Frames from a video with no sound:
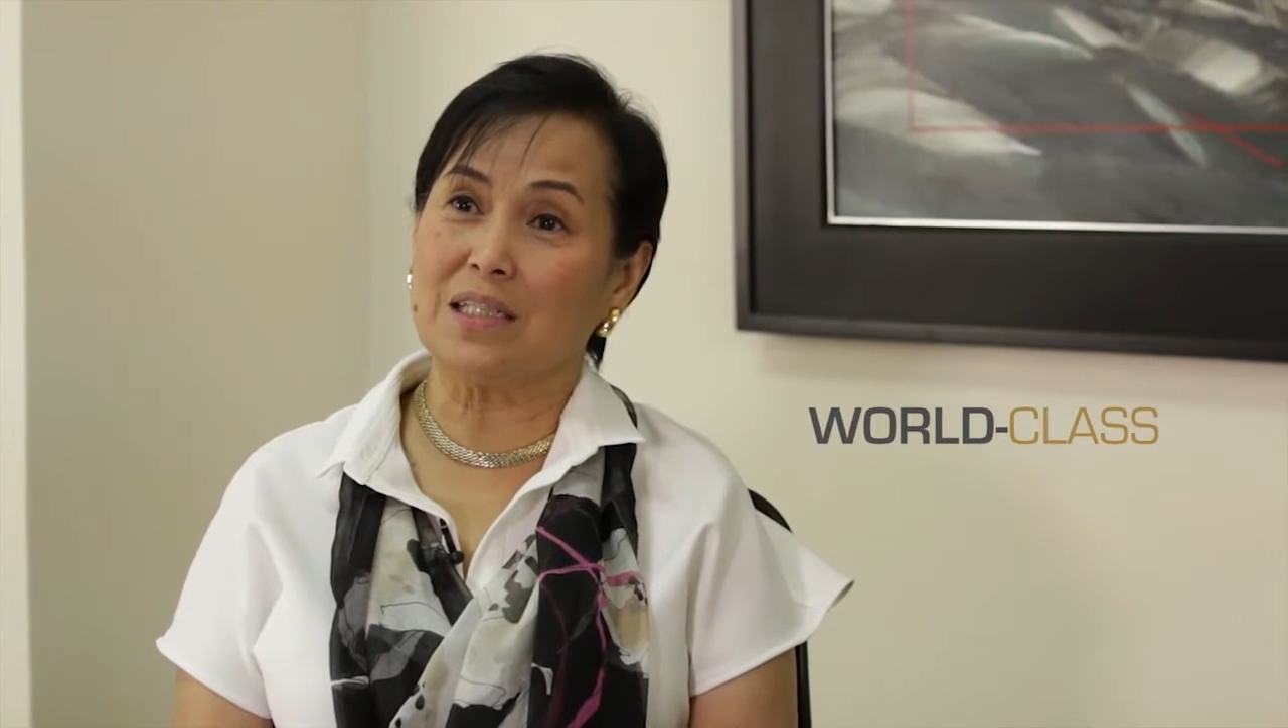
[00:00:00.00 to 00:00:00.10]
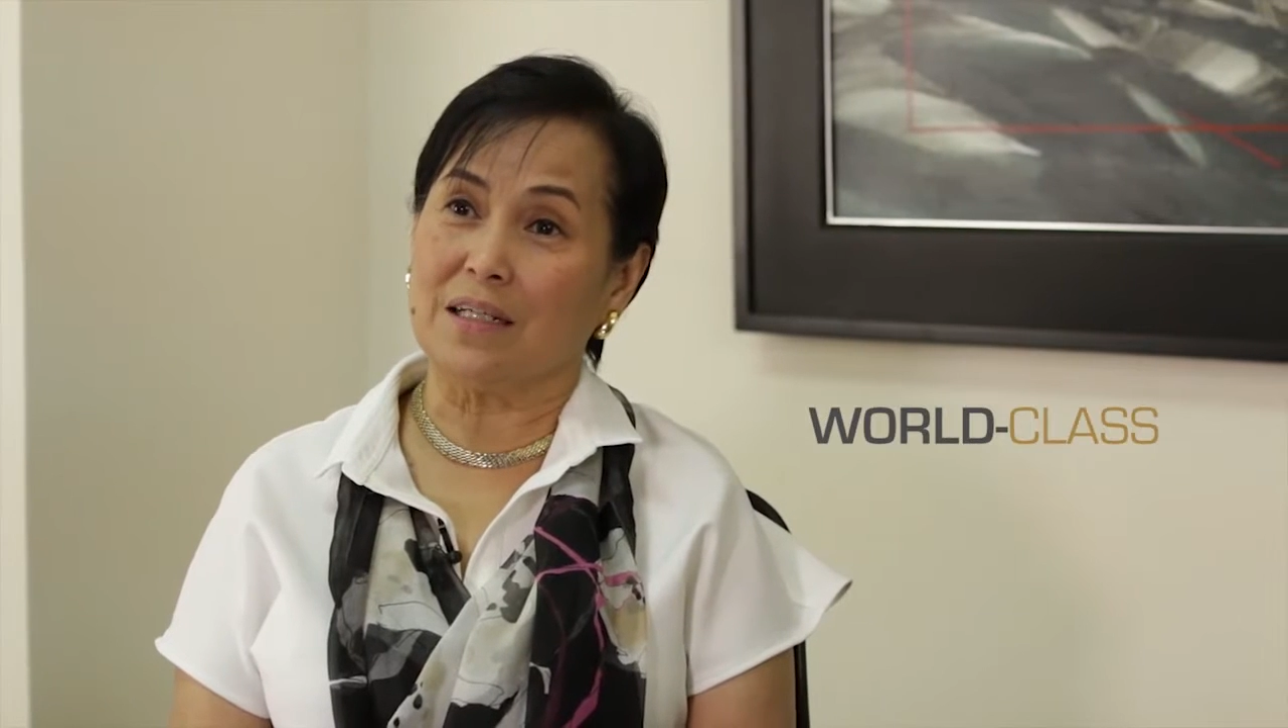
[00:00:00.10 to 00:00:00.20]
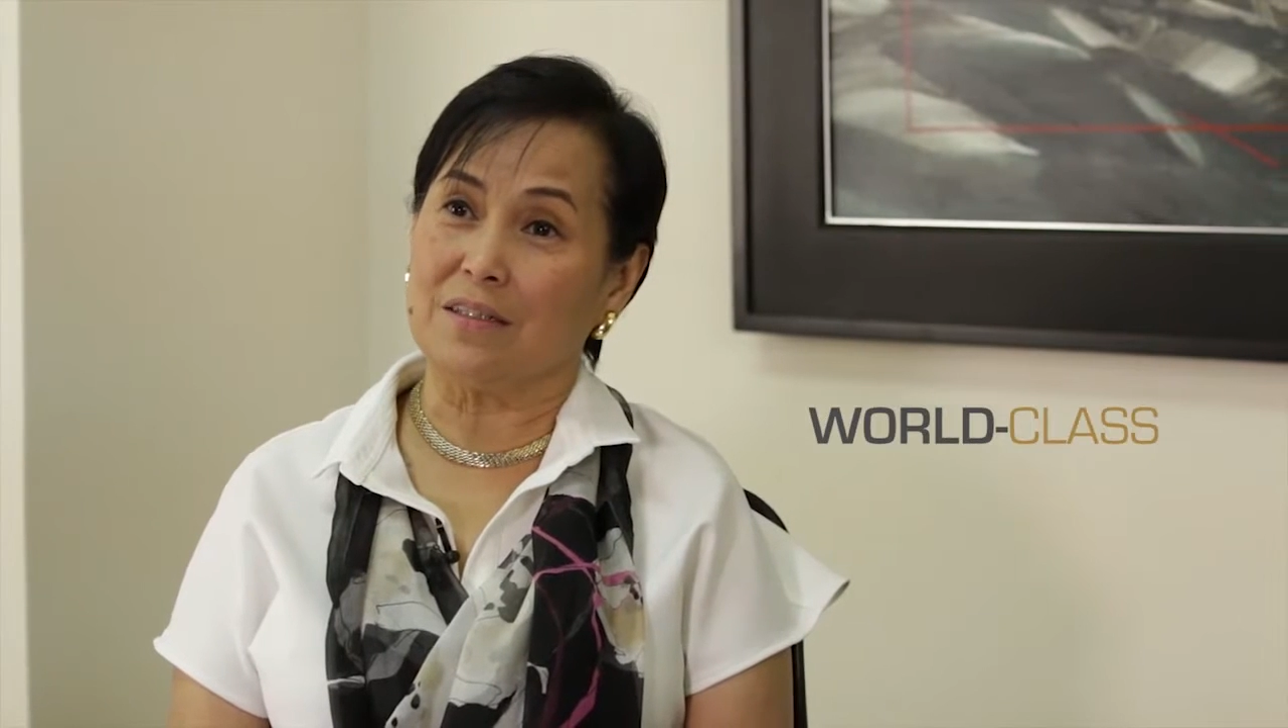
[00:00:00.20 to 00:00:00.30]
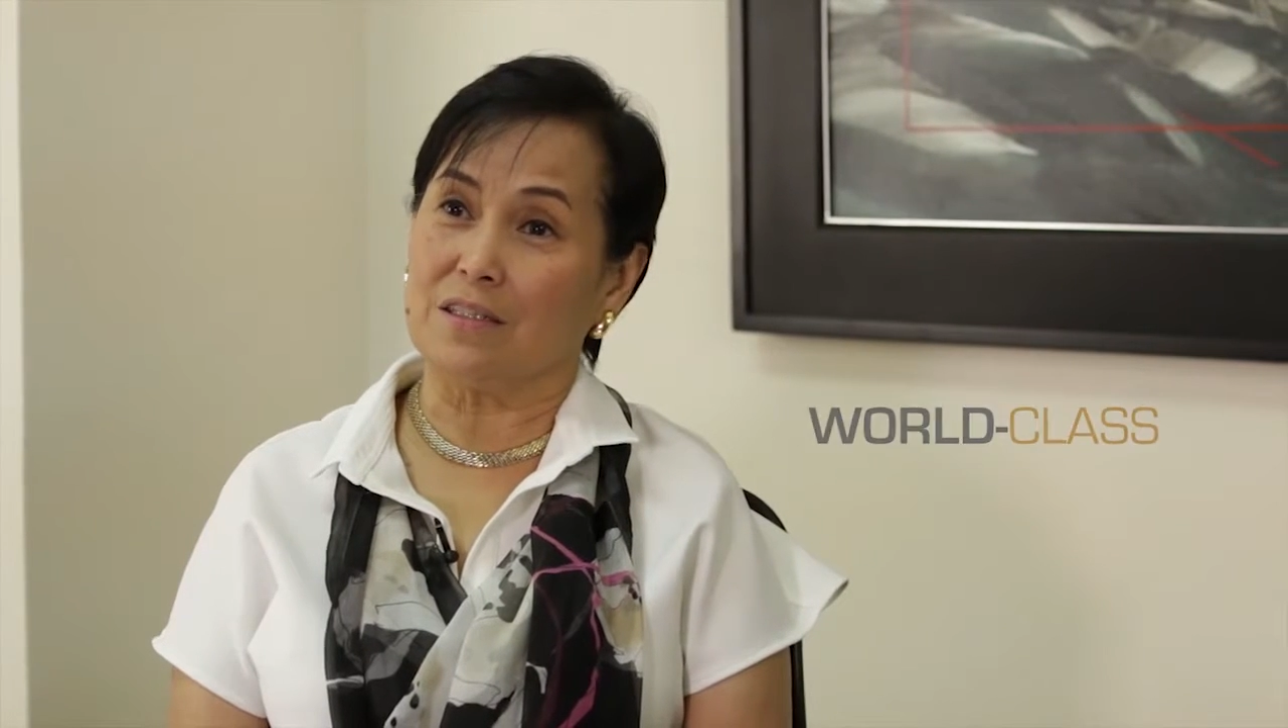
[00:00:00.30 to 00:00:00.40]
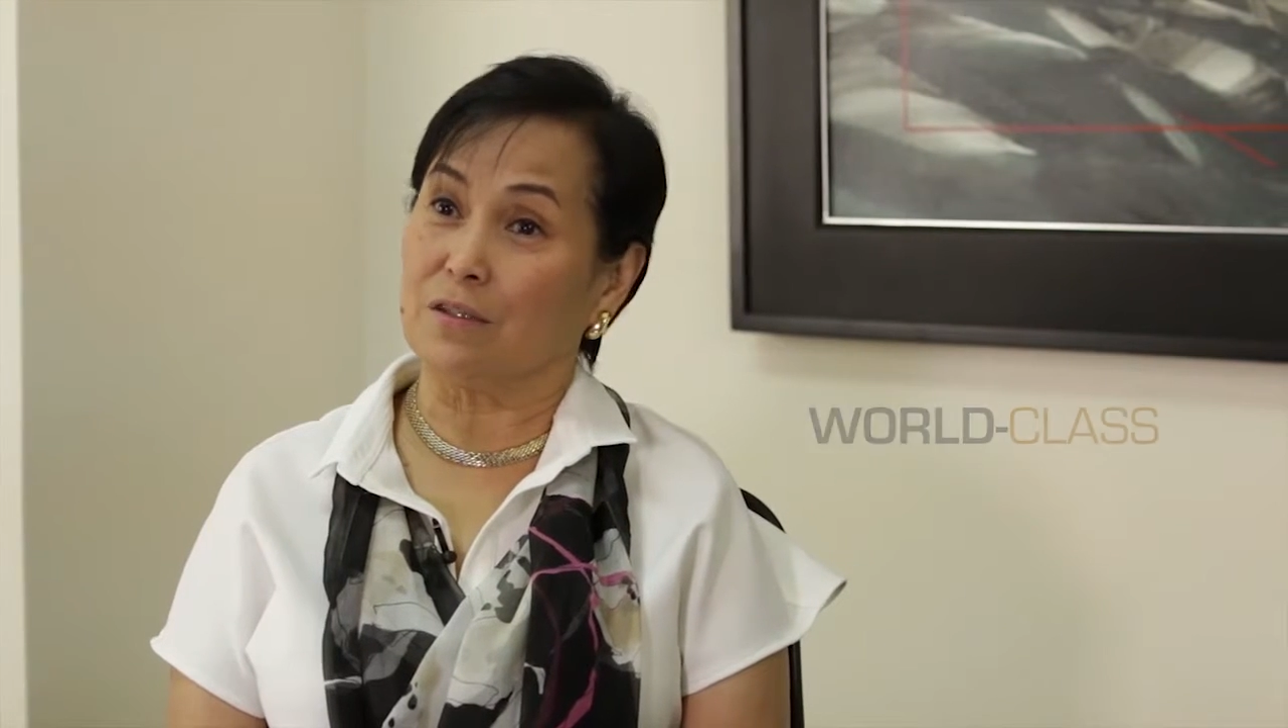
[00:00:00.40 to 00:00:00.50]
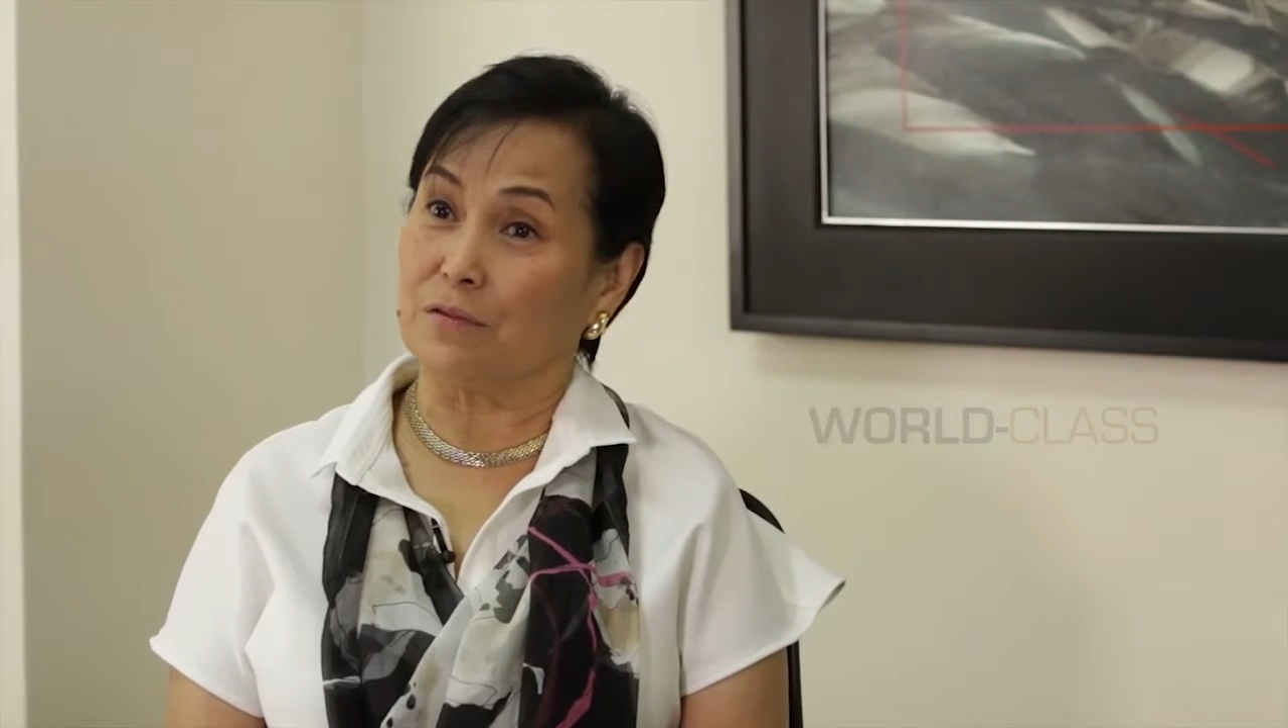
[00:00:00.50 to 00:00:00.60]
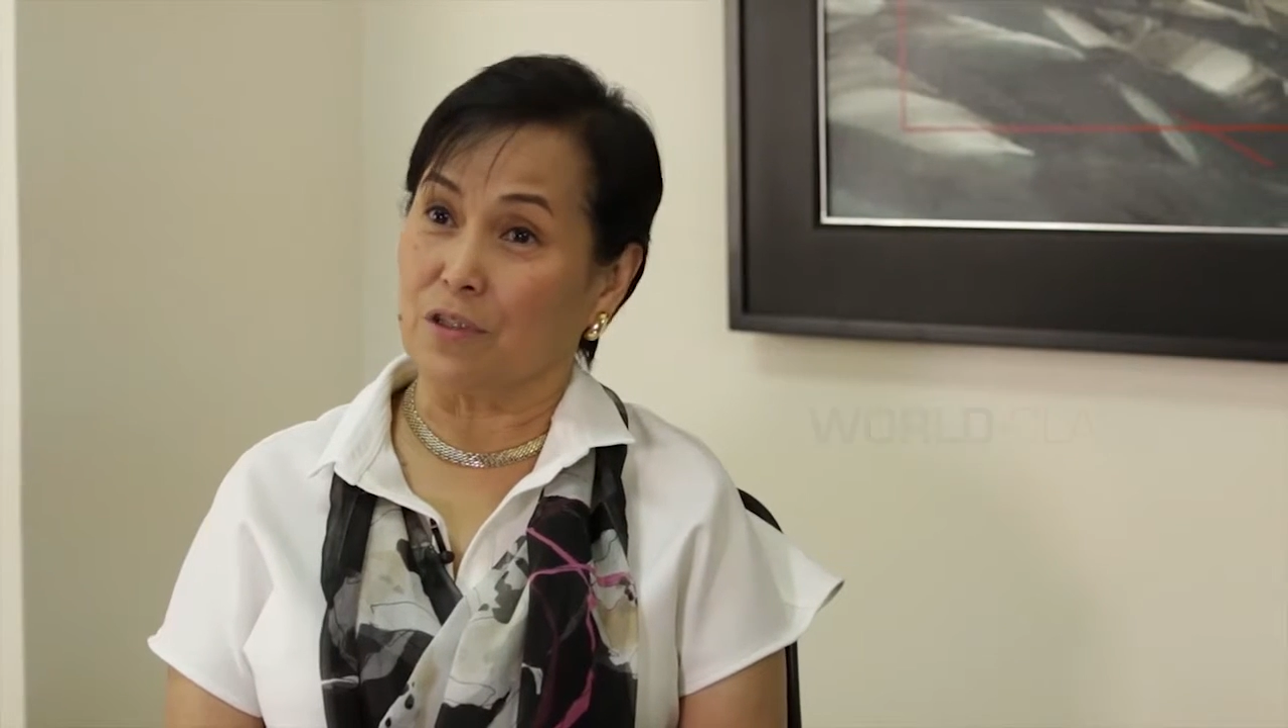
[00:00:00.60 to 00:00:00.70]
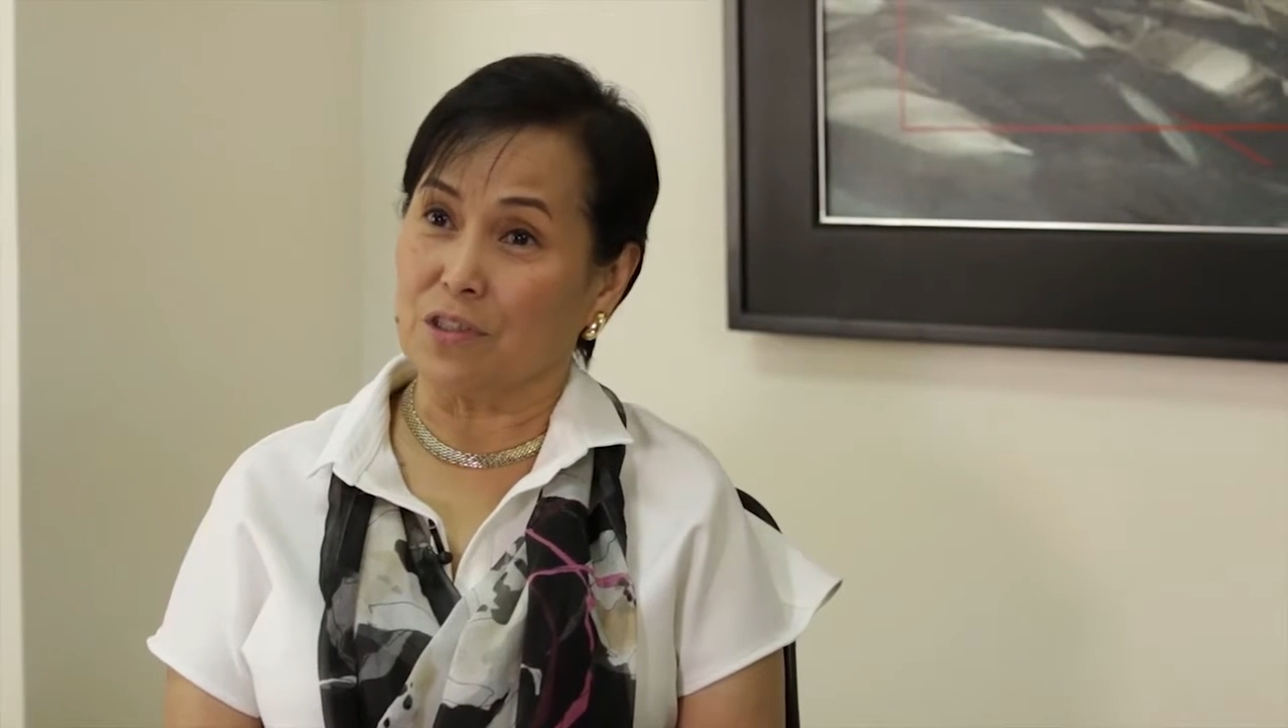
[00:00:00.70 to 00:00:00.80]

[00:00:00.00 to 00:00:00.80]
standards of